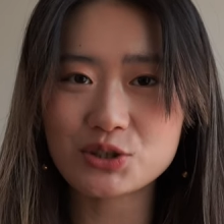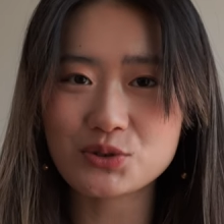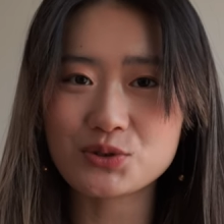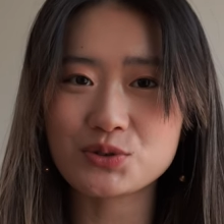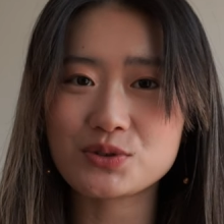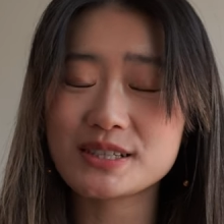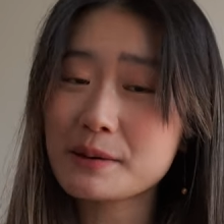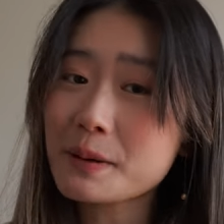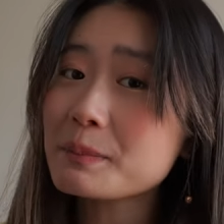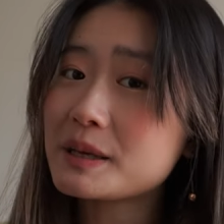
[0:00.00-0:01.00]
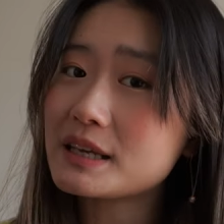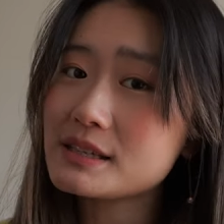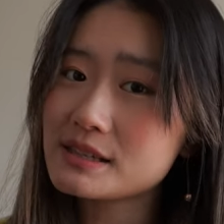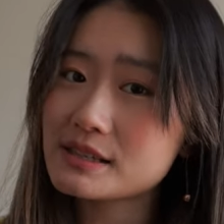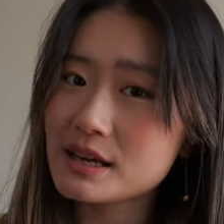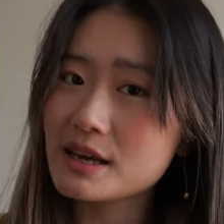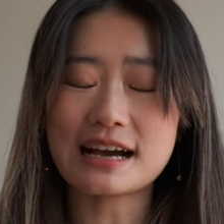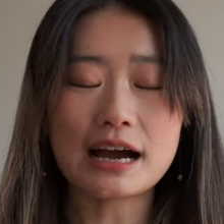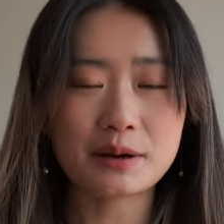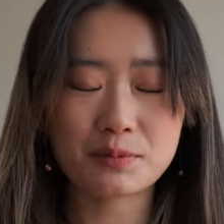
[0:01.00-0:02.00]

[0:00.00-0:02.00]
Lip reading: to say my piece. I